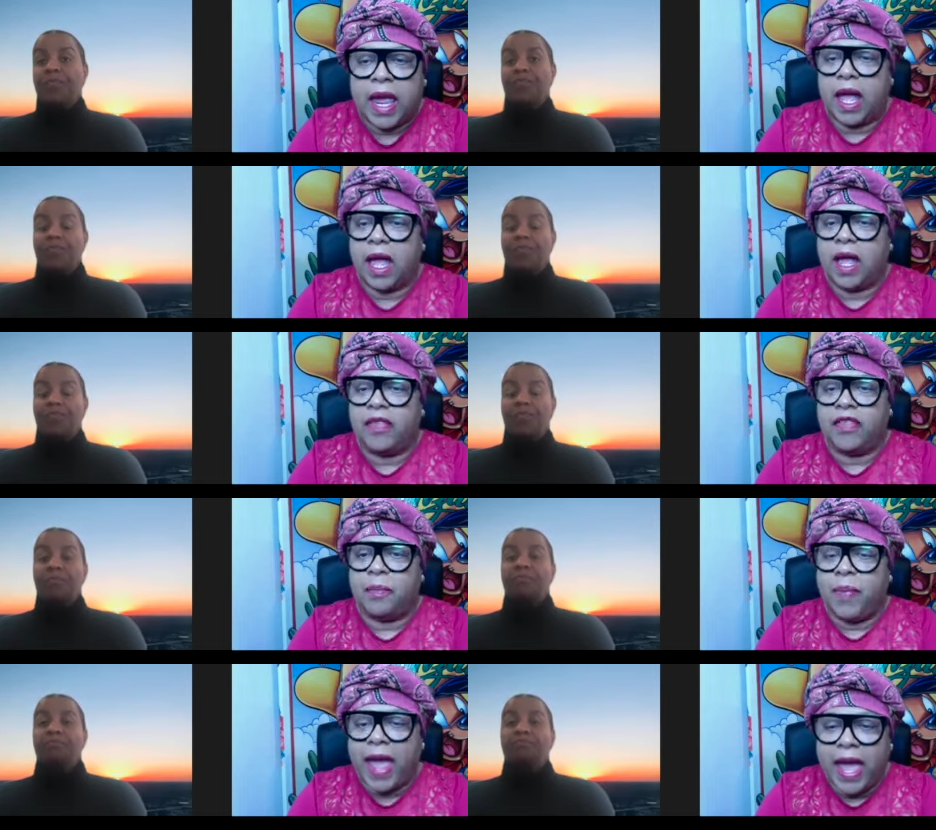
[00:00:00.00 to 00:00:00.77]
Speaker 1: The
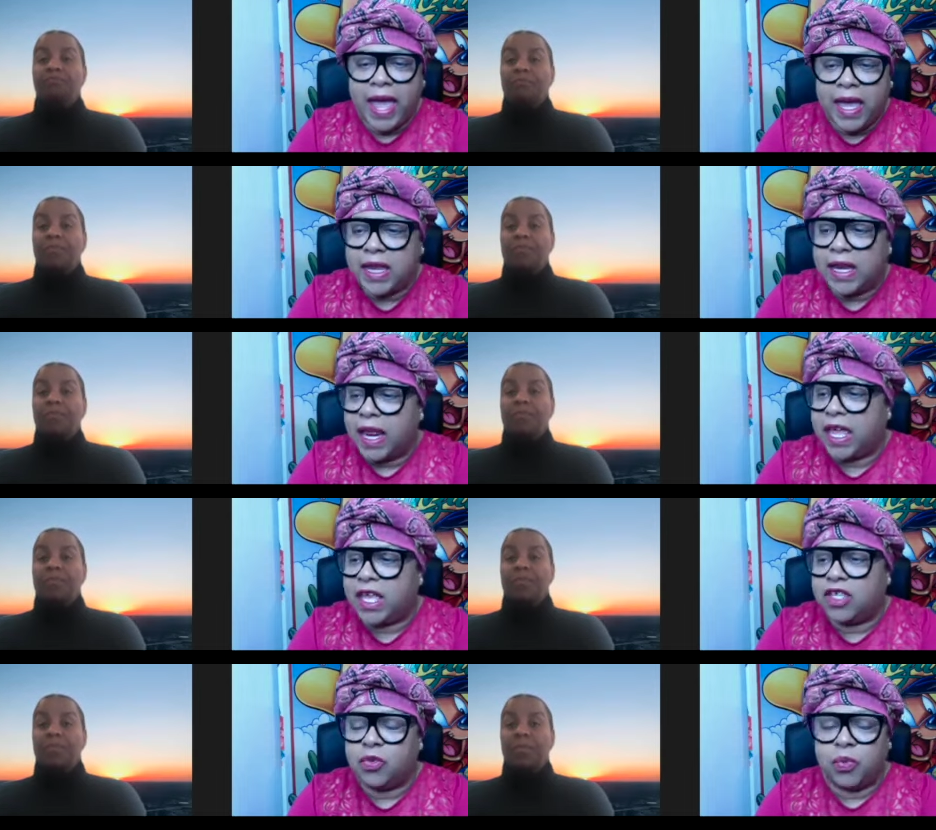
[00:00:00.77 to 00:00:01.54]
pain
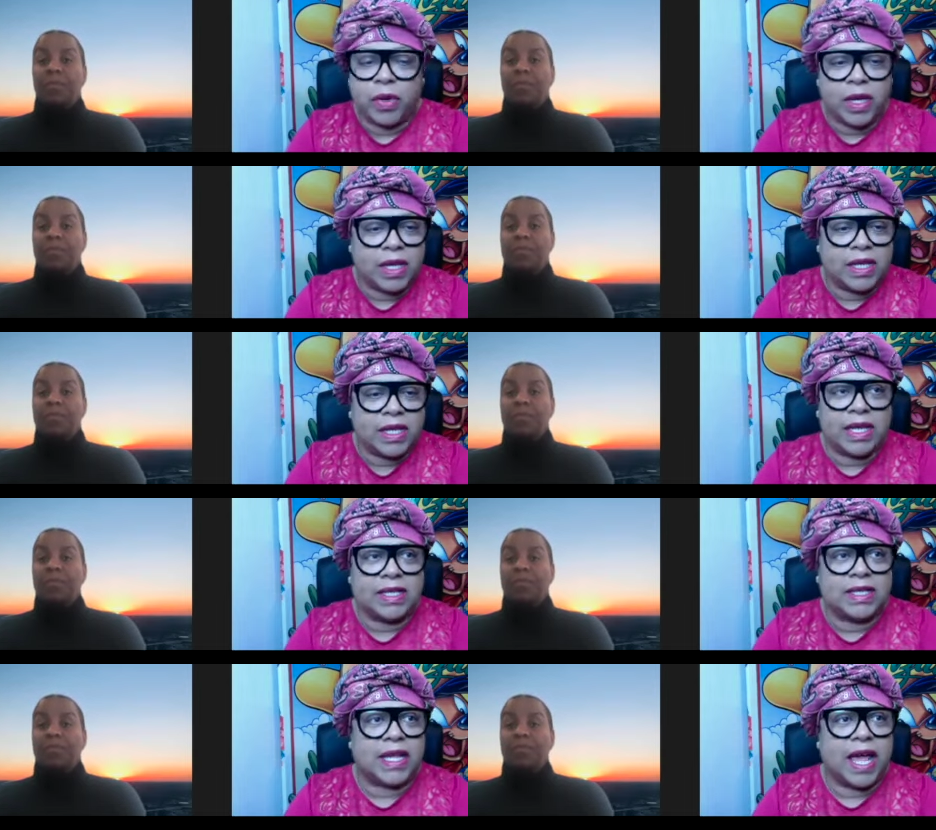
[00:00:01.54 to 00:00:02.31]
is really the
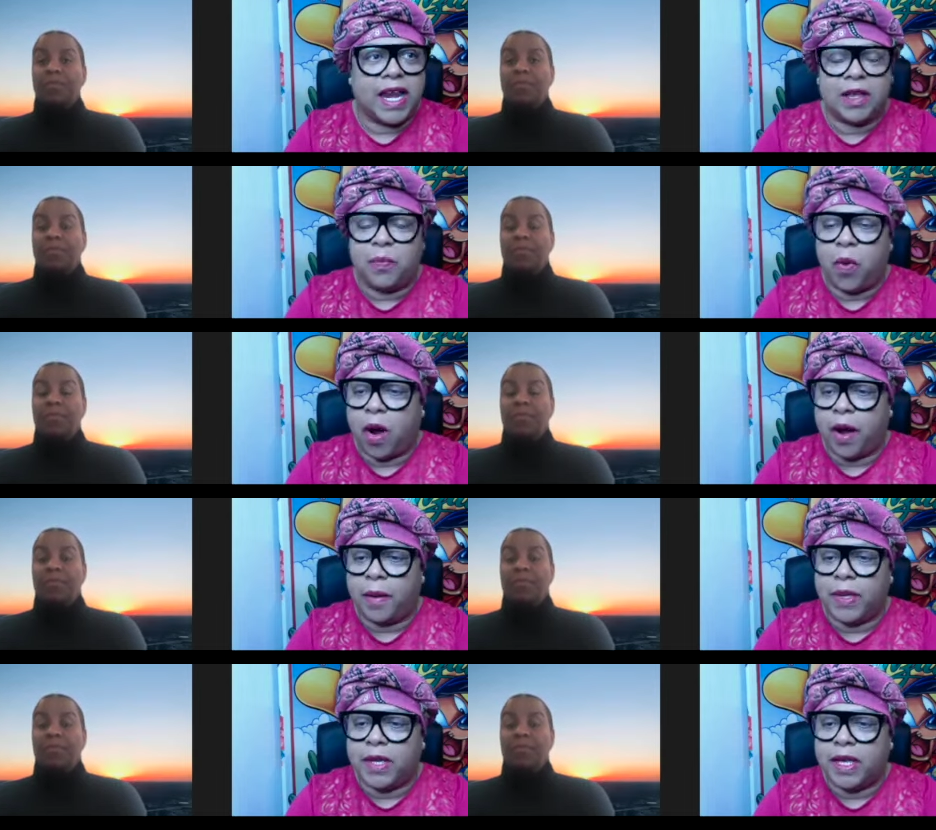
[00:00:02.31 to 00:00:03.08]
exciting part,
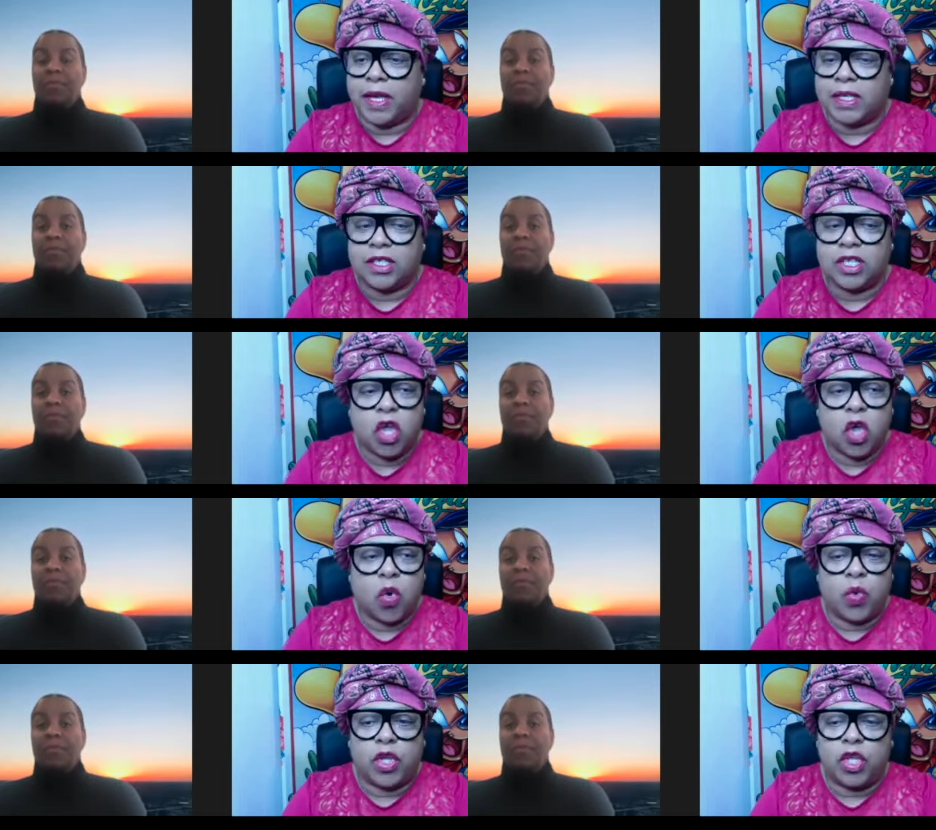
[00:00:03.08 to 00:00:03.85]
because
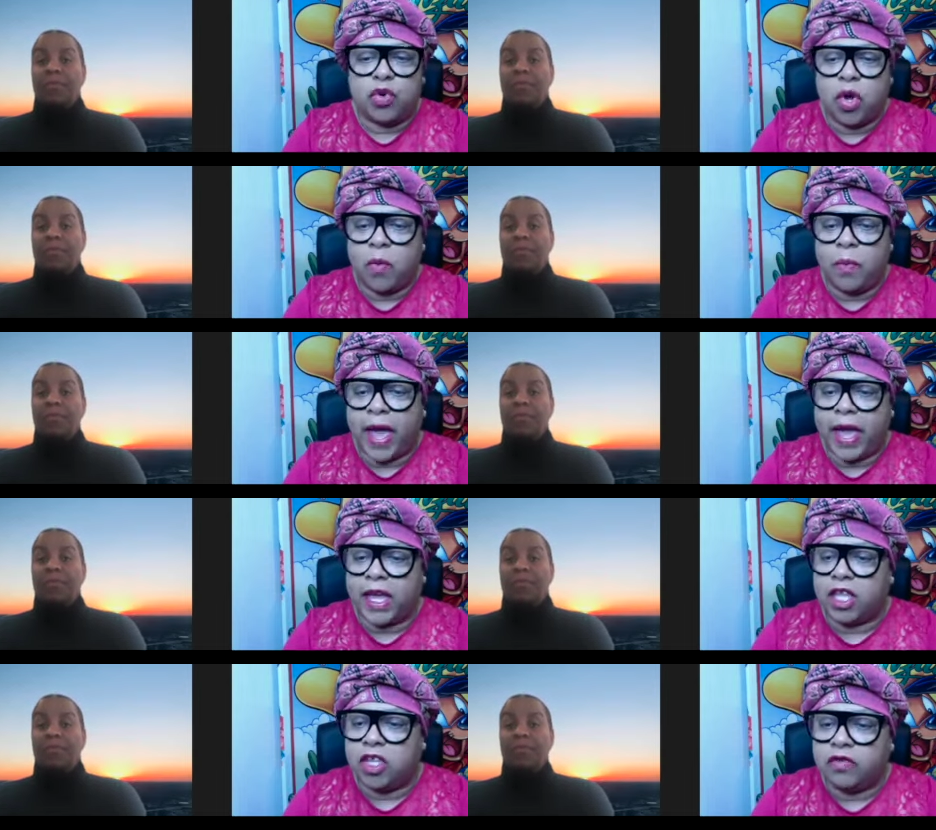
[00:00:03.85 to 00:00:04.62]
when you go back and